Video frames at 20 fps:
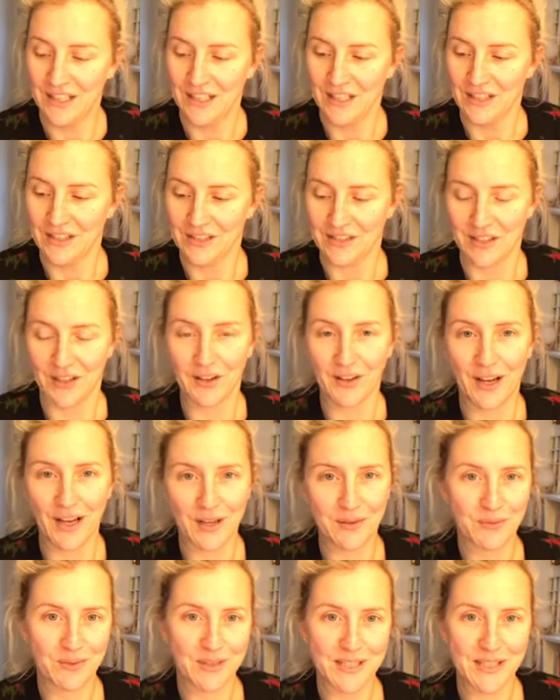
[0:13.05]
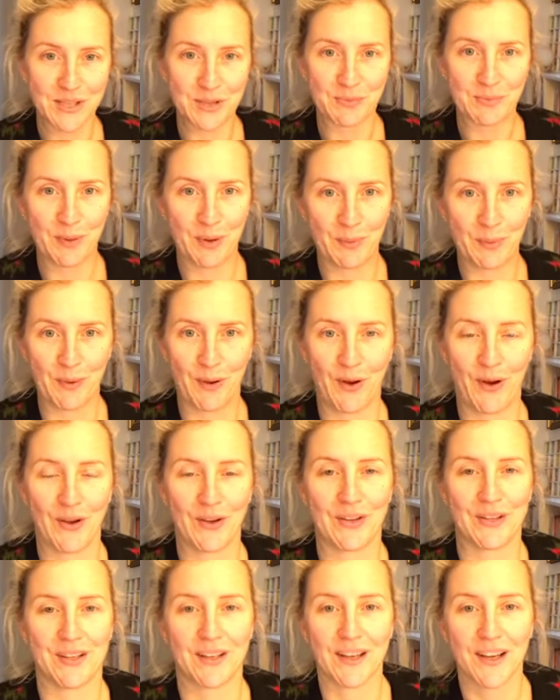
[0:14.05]
So I wanted to pop
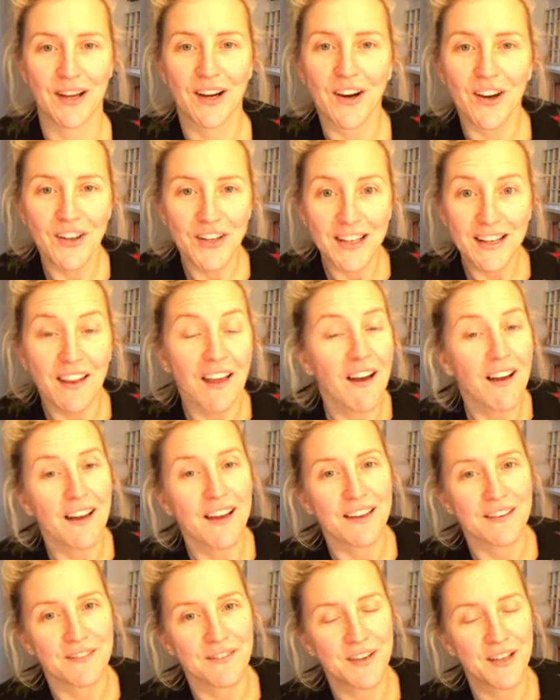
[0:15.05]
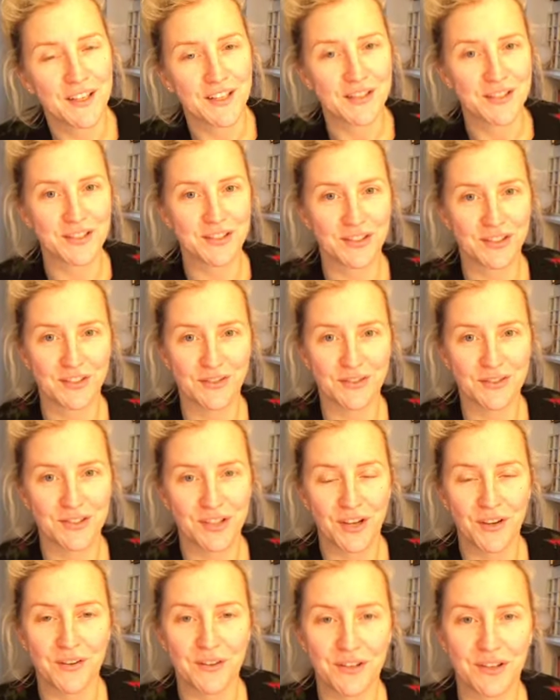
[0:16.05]
on a live to
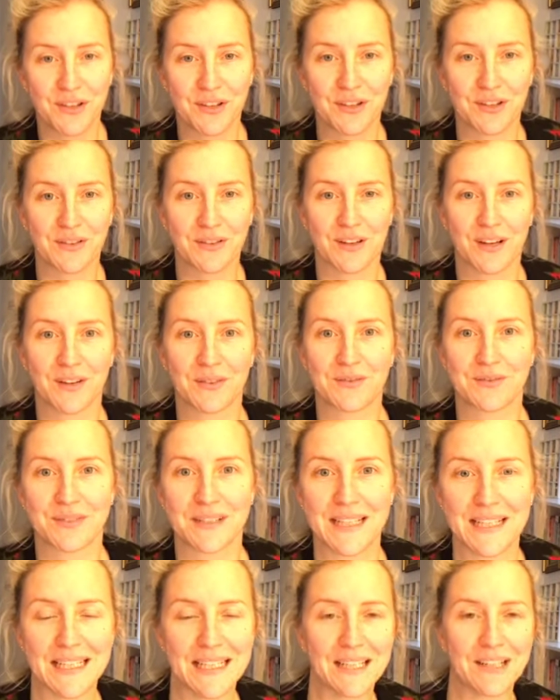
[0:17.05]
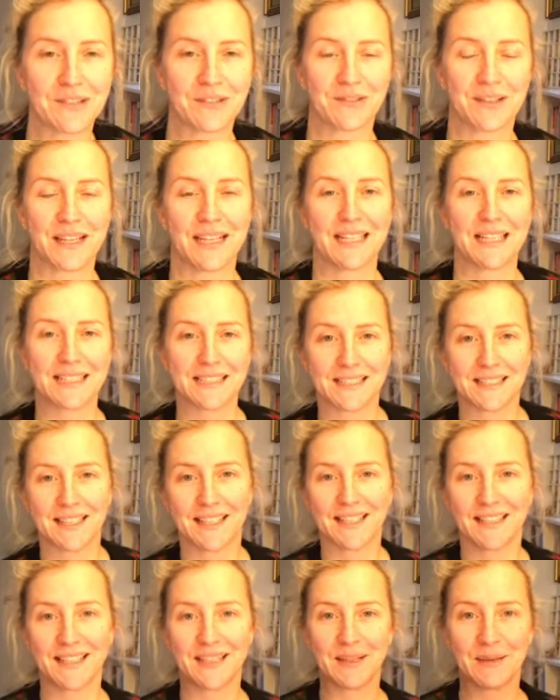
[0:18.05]
show you a really great
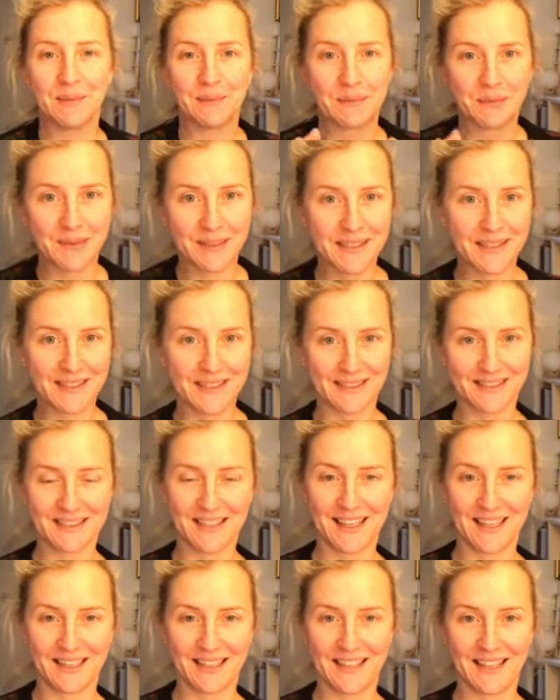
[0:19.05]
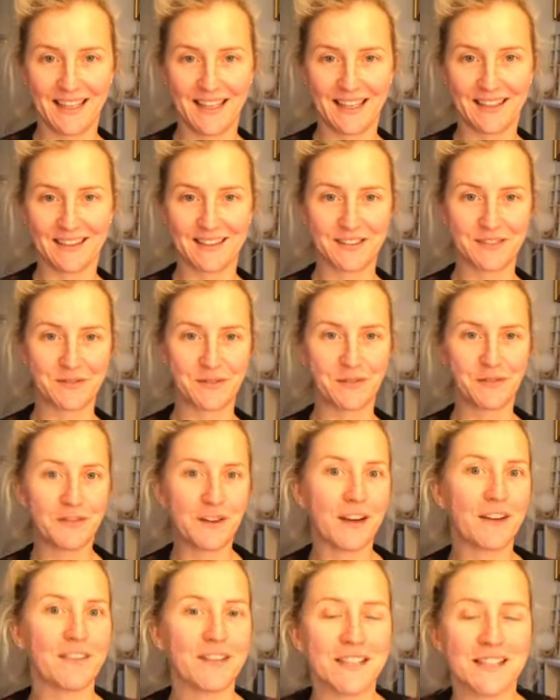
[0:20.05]
breathing technique that's
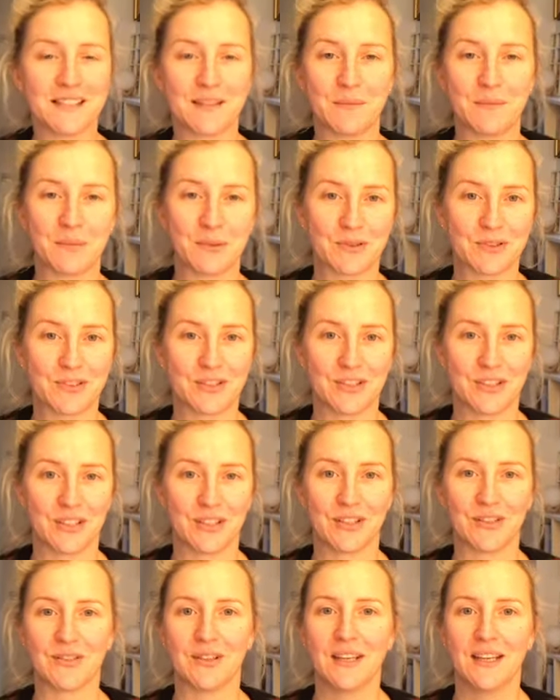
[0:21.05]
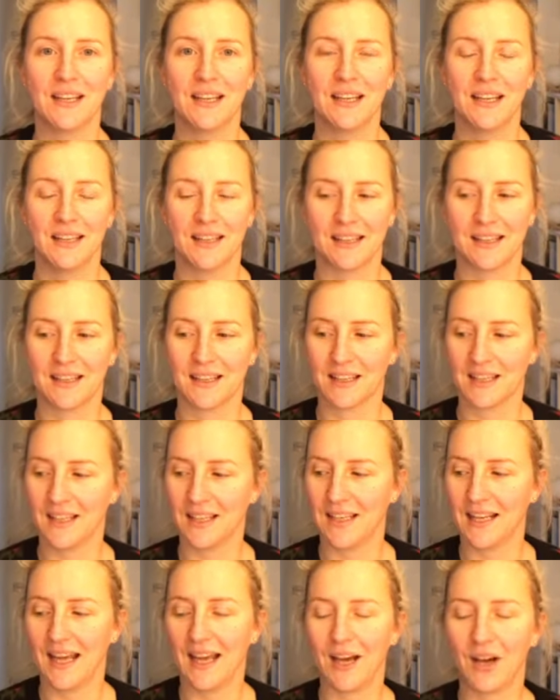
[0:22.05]
very simple to do, that
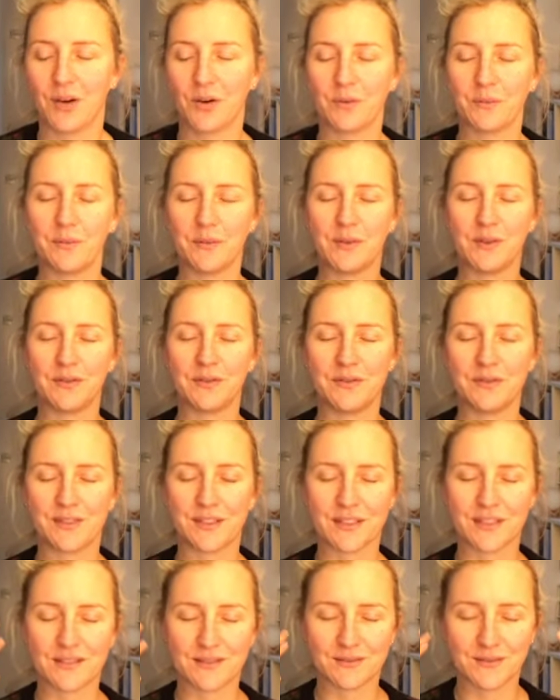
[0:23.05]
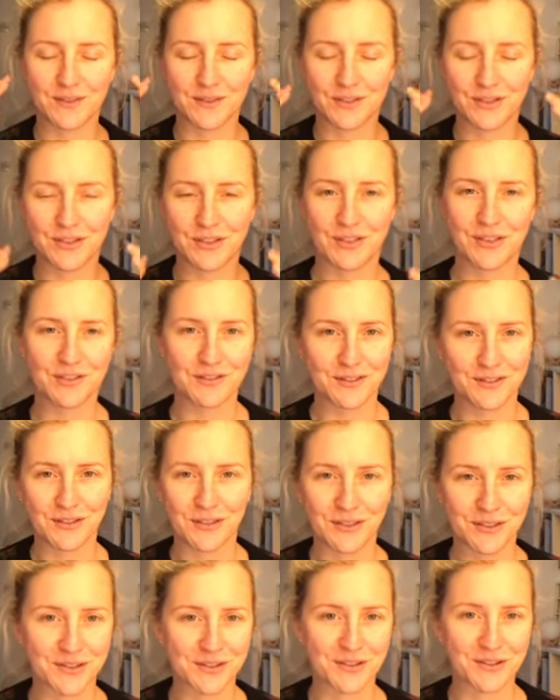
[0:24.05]
can help you just reduce
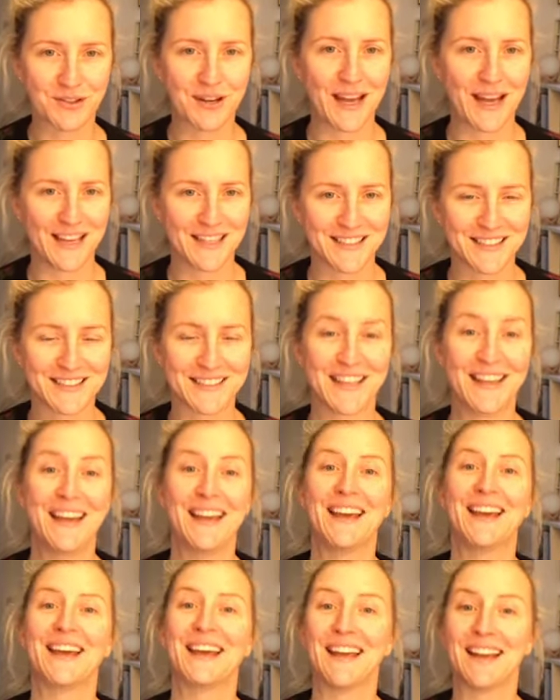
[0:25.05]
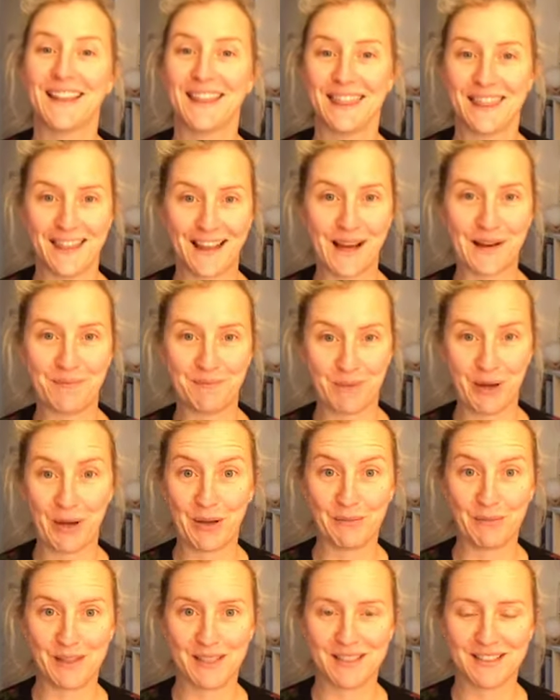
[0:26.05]
your stress in that
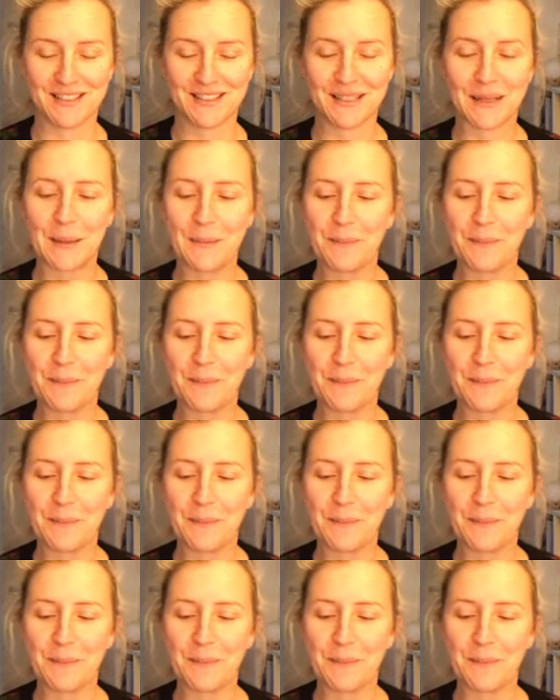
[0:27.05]
moment.